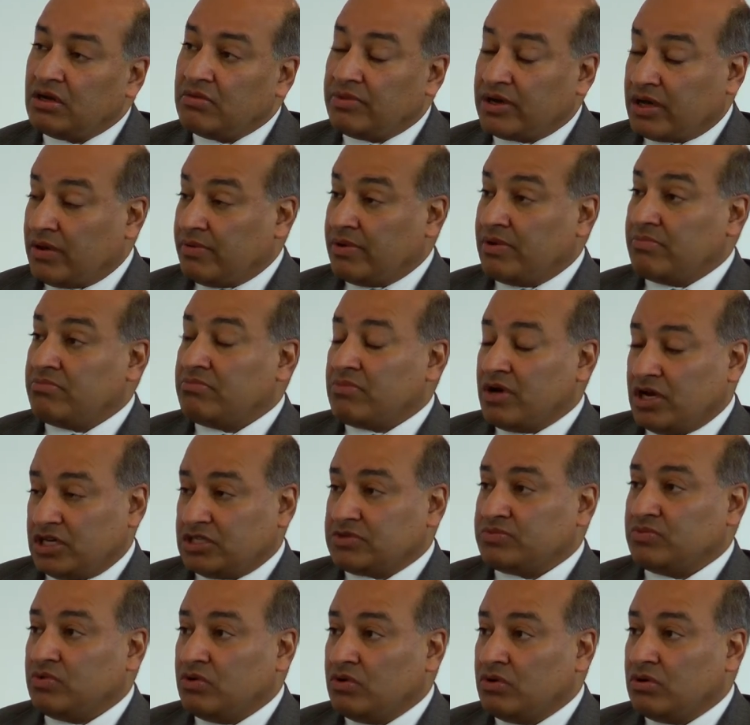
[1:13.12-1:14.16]
becoming
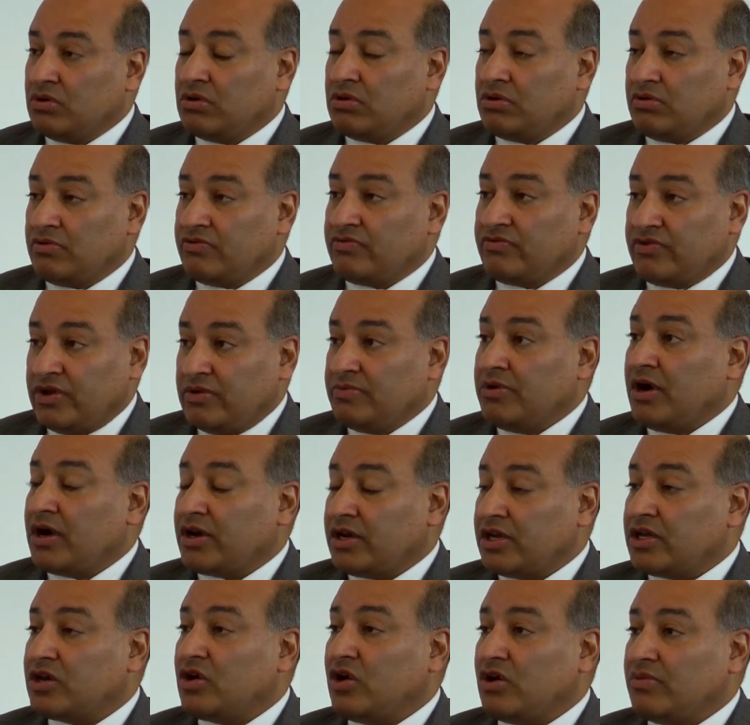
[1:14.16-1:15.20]
much more free
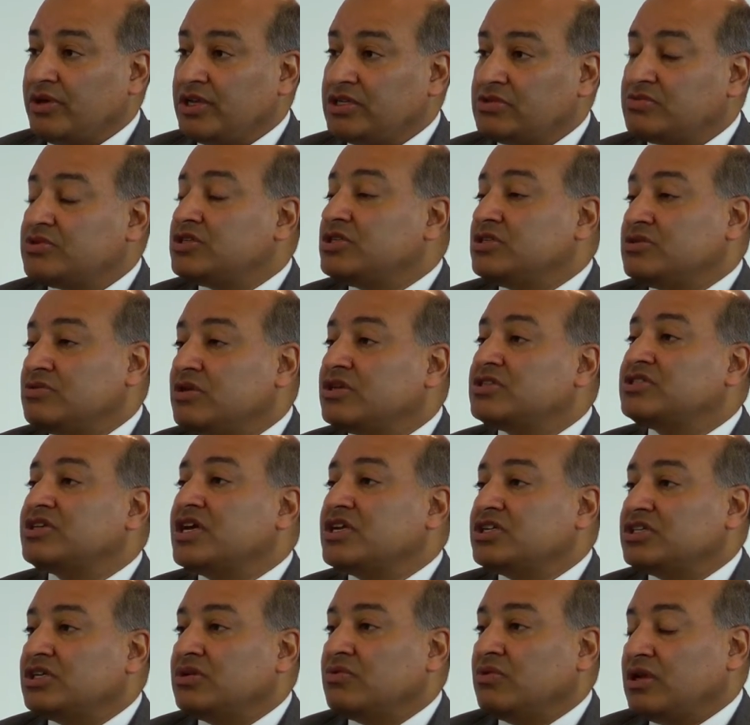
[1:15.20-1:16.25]
market economies, which is
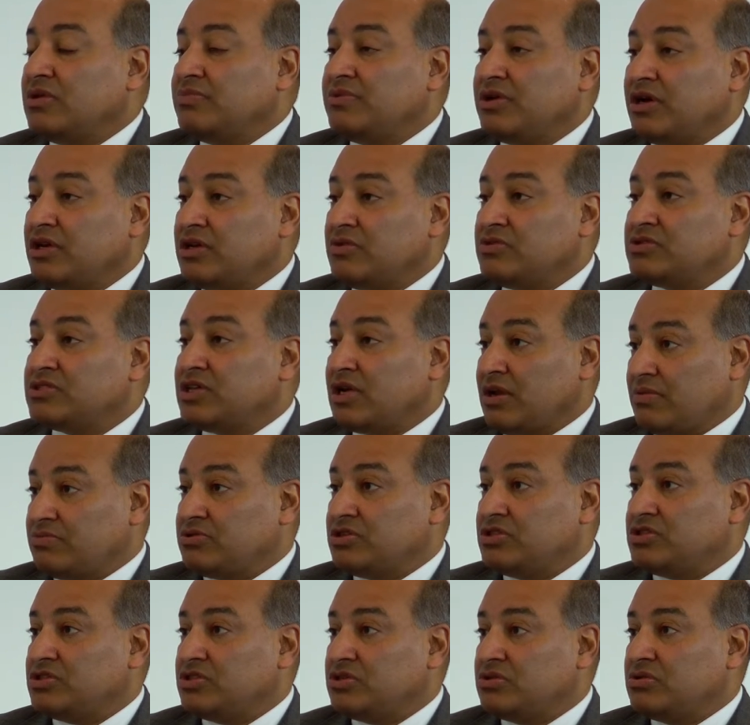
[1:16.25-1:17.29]
essentially what EBRD was set up to
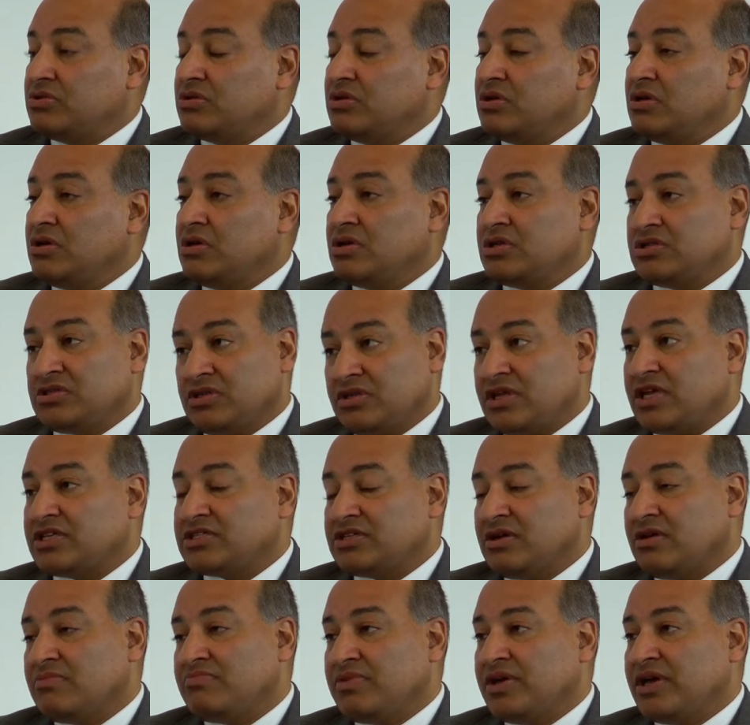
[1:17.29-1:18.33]
do. So that's
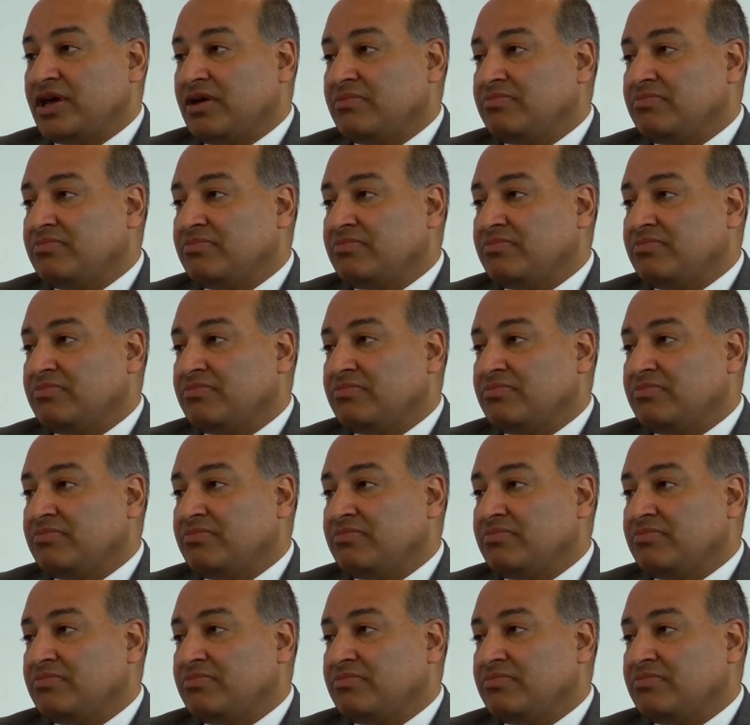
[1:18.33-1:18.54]
a big